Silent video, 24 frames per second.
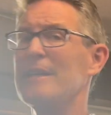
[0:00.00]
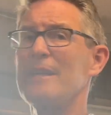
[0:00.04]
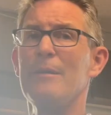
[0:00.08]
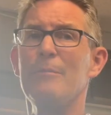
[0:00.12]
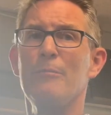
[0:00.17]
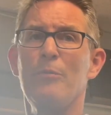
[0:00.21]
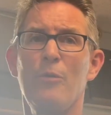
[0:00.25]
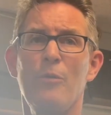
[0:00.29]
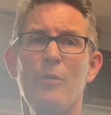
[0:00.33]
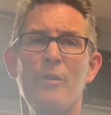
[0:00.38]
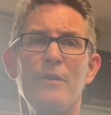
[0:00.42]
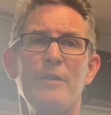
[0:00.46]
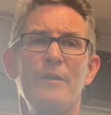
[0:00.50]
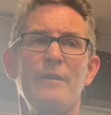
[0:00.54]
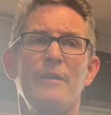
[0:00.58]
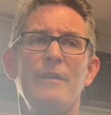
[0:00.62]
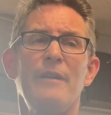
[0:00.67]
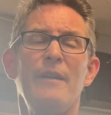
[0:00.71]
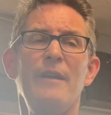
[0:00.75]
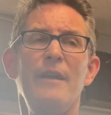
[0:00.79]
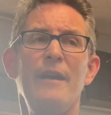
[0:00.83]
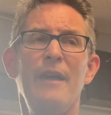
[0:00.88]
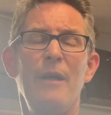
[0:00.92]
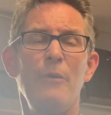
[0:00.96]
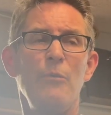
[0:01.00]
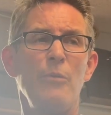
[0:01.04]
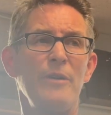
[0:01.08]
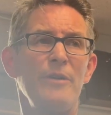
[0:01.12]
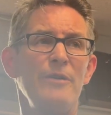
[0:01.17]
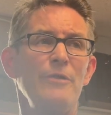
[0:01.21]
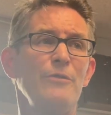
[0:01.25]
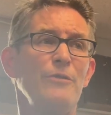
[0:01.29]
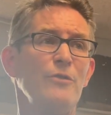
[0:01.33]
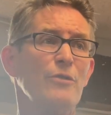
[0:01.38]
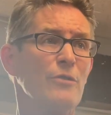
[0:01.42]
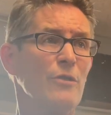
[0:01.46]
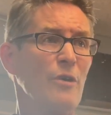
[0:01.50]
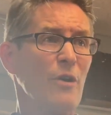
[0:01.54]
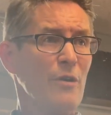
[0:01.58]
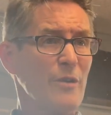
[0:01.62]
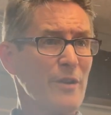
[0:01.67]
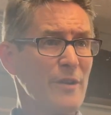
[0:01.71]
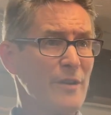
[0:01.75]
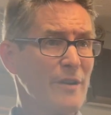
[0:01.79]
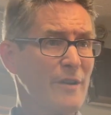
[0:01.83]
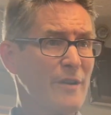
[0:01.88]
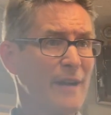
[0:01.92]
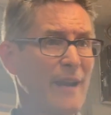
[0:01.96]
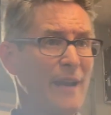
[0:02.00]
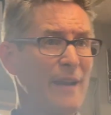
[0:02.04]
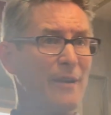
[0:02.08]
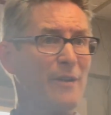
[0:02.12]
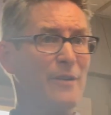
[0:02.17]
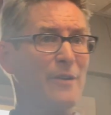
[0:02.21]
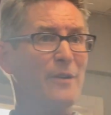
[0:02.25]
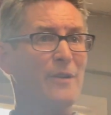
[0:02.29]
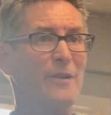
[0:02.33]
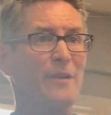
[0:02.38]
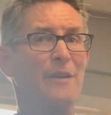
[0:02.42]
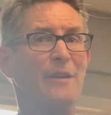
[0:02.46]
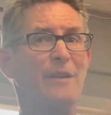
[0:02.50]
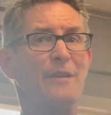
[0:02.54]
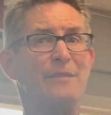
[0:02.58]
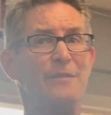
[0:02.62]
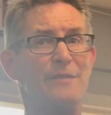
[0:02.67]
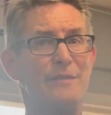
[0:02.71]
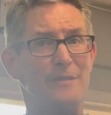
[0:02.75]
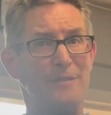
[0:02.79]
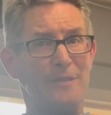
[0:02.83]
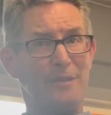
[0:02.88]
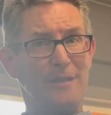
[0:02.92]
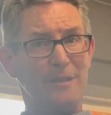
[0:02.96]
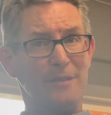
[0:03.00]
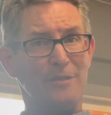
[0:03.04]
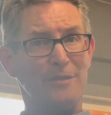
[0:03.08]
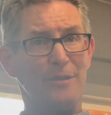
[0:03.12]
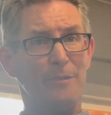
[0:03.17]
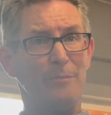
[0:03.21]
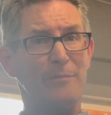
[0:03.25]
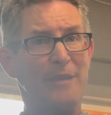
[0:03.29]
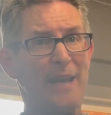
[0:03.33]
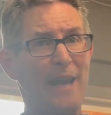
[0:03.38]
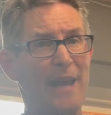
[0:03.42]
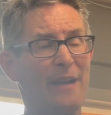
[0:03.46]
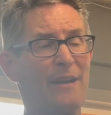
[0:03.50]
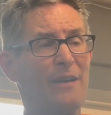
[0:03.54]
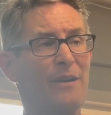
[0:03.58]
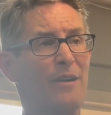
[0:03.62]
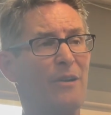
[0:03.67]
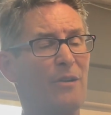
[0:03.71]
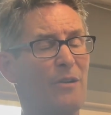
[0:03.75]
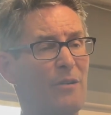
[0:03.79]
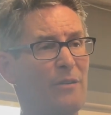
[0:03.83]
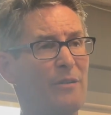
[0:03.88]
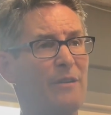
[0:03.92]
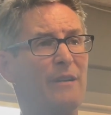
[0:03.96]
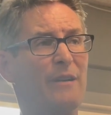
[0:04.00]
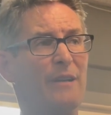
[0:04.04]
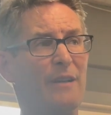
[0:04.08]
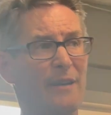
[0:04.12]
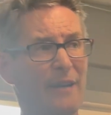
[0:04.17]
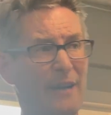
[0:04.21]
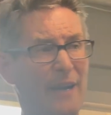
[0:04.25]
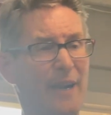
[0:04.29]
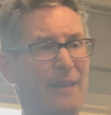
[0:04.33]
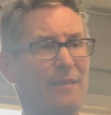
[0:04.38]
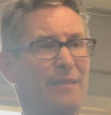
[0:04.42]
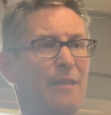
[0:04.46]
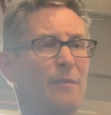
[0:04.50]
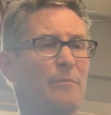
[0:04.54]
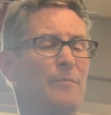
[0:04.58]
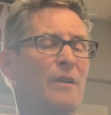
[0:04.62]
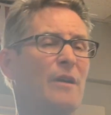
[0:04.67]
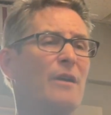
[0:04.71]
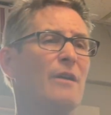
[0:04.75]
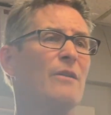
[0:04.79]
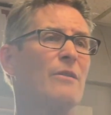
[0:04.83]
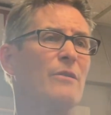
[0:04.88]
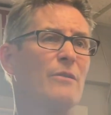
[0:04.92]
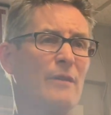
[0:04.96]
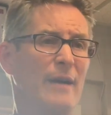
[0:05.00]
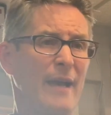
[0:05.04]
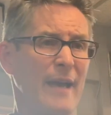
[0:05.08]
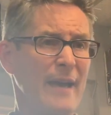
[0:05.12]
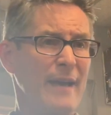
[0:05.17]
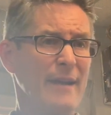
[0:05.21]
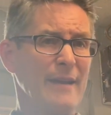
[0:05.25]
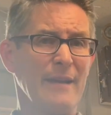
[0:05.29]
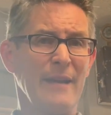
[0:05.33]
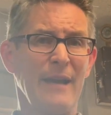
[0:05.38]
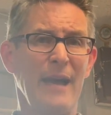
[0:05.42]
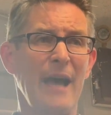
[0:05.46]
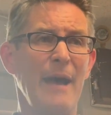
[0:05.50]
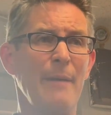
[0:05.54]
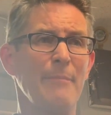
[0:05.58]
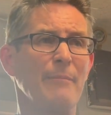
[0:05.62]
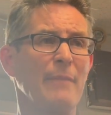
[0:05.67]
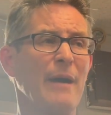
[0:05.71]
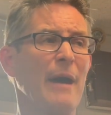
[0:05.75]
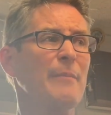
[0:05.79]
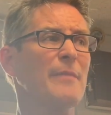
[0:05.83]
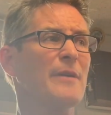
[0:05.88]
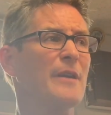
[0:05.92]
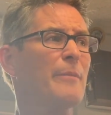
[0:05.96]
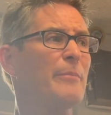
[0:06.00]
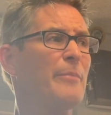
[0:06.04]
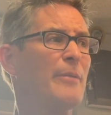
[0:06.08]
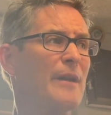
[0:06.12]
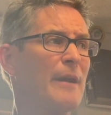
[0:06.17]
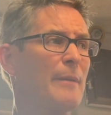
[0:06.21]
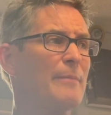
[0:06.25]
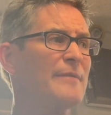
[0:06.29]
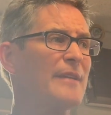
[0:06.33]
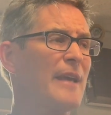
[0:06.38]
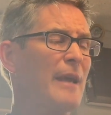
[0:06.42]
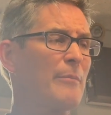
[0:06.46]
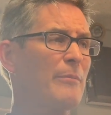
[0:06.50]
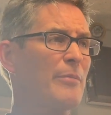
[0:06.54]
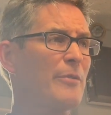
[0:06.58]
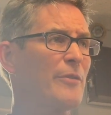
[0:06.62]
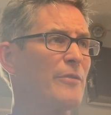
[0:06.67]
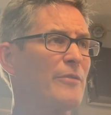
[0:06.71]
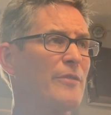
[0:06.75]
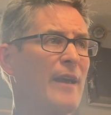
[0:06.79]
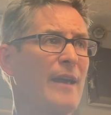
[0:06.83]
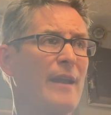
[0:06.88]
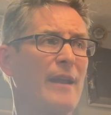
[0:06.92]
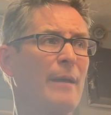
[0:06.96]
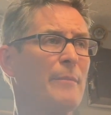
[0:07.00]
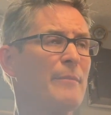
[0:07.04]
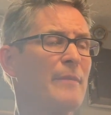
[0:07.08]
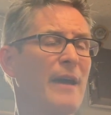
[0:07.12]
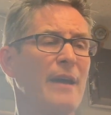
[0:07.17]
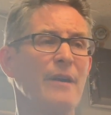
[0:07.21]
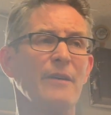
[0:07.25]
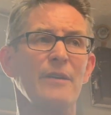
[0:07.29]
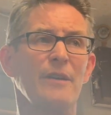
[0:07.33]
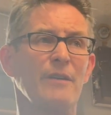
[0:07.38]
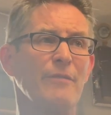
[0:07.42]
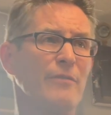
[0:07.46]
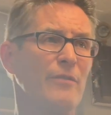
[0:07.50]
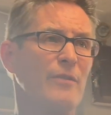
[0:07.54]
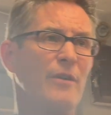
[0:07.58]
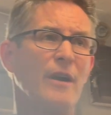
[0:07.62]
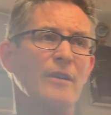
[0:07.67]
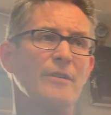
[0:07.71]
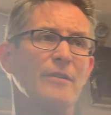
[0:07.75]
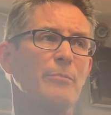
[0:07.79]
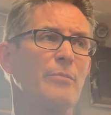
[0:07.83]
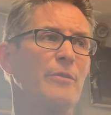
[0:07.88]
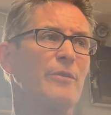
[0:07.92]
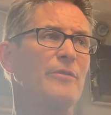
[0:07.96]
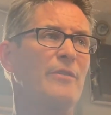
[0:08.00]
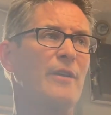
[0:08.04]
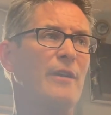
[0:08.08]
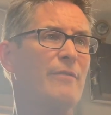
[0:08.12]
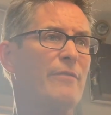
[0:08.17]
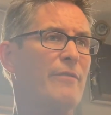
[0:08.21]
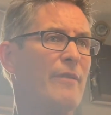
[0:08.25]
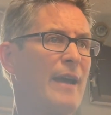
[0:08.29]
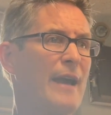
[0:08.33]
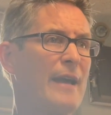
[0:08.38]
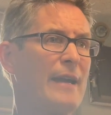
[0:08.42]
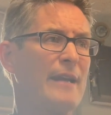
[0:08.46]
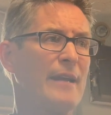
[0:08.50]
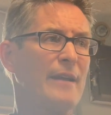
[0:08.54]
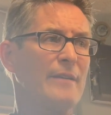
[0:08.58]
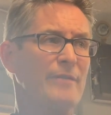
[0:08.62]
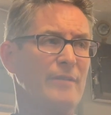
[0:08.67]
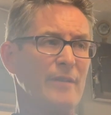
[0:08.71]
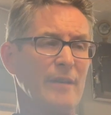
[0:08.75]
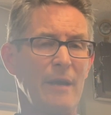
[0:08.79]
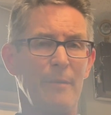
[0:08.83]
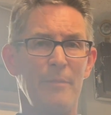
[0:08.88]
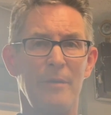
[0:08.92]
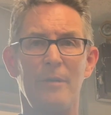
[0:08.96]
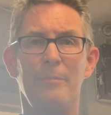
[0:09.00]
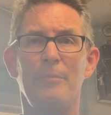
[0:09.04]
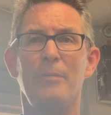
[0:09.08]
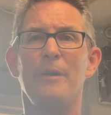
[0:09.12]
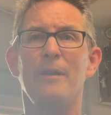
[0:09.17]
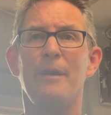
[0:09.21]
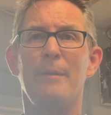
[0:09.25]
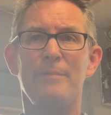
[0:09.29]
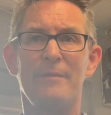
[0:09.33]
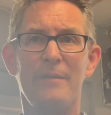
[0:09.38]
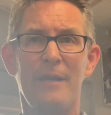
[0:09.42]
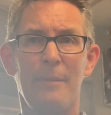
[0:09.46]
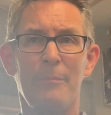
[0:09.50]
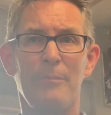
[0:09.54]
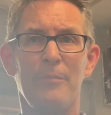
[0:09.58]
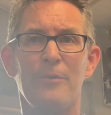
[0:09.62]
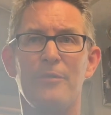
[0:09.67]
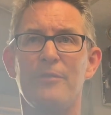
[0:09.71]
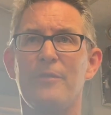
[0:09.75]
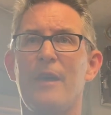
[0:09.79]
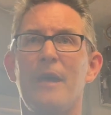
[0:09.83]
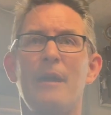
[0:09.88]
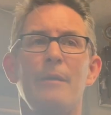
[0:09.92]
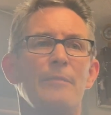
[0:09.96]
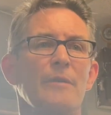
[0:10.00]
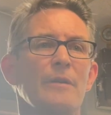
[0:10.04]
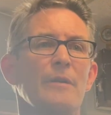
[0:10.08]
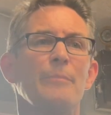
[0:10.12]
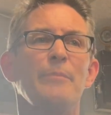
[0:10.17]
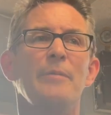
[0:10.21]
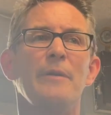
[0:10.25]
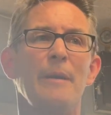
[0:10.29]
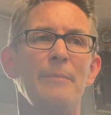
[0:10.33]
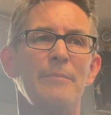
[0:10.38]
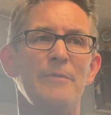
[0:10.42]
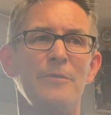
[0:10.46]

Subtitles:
important. And when you do go to your lender to obtain a loan, let them know, hey, I'm going to put up 10%. I'm not looking for 100% financing. I'm going to put up 10%. I'm going to put up